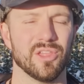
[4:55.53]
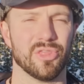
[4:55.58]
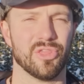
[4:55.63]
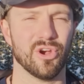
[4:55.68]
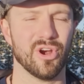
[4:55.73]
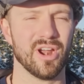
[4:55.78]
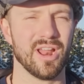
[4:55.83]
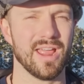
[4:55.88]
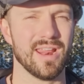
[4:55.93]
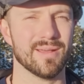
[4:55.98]
The
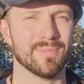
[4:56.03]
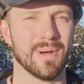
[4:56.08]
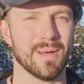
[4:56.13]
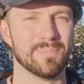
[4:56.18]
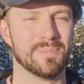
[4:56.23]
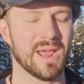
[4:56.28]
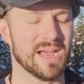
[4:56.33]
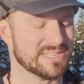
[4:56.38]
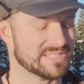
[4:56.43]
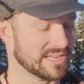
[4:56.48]
third item
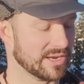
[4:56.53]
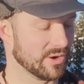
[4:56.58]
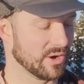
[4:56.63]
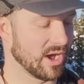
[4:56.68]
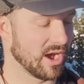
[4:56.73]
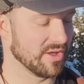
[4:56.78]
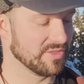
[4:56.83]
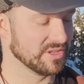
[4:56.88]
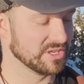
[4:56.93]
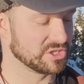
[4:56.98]
I'm testing out
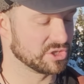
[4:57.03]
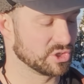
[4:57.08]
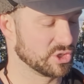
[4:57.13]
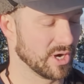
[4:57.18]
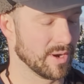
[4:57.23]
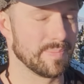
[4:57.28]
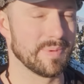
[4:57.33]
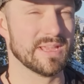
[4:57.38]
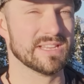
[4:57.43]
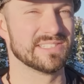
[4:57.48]
on this
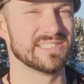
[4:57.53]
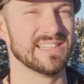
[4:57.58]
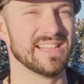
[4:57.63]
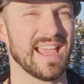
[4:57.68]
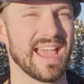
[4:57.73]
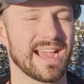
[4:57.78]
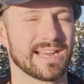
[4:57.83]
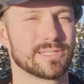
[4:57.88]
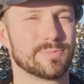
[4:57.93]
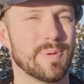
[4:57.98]
trip is the
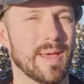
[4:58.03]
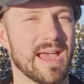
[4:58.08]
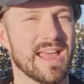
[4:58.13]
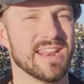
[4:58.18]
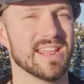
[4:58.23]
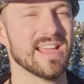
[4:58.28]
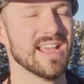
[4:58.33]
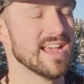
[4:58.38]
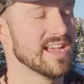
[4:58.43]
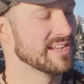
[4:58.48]

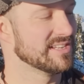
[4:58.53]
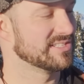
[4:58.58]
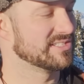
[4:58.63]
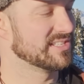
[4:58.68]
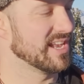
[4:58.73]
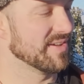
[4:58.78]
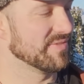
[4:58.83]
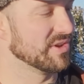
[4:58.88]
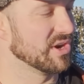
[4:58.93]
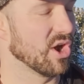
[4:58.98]
Xped
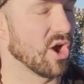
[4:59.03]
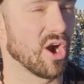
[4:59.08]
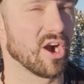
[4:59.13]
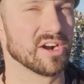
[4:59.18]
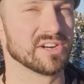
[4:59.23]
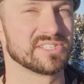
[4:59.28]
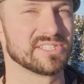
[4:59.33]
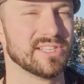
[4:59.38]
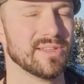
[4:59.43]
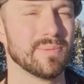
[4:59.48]

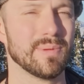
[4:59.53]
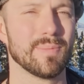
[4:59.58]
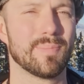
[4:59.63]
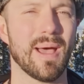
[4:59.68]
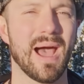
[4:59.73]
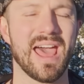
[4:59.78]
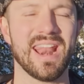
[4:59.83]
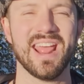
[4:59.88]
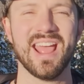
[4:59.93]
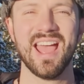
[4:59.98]
7R sleeping
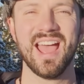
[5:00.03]
pad.